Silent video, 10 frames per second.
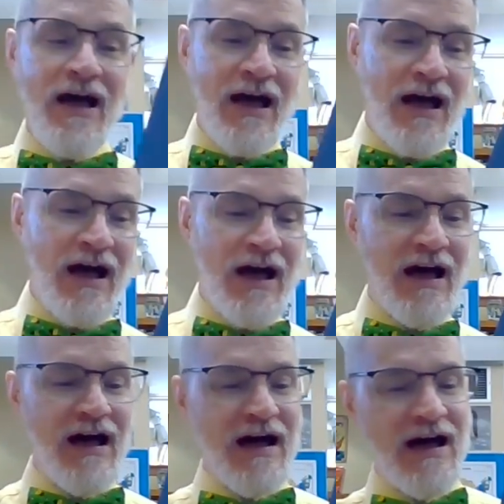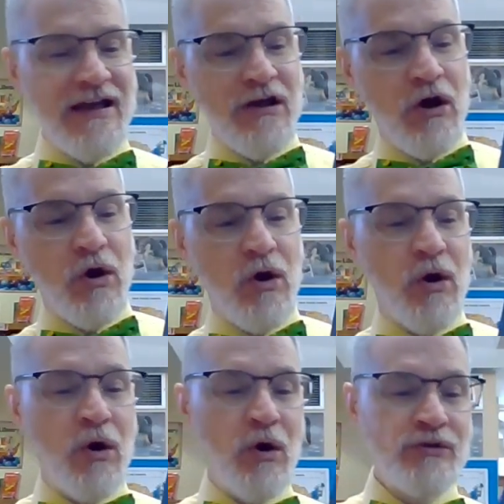
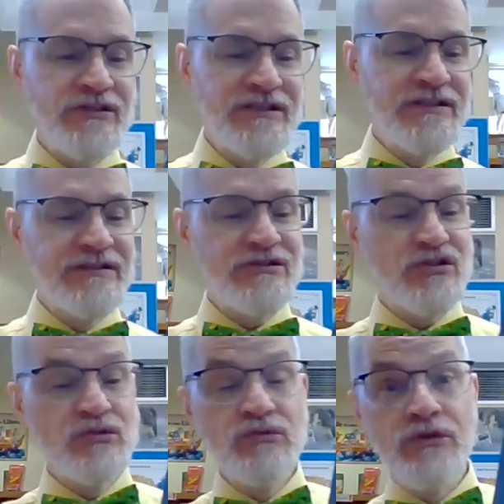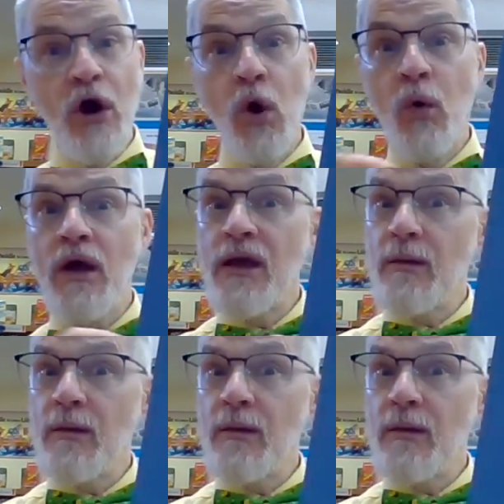Hi-ho, did you know?